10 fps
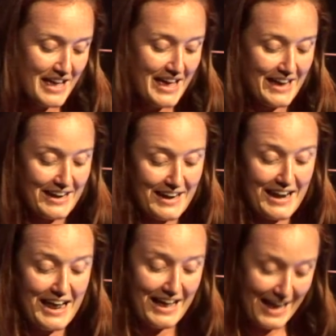and
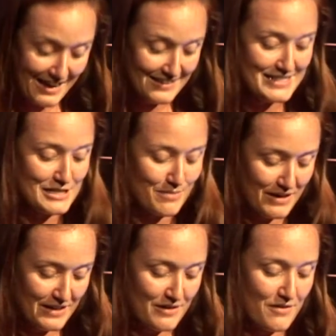Alice
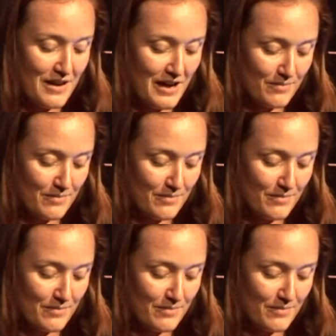Damiano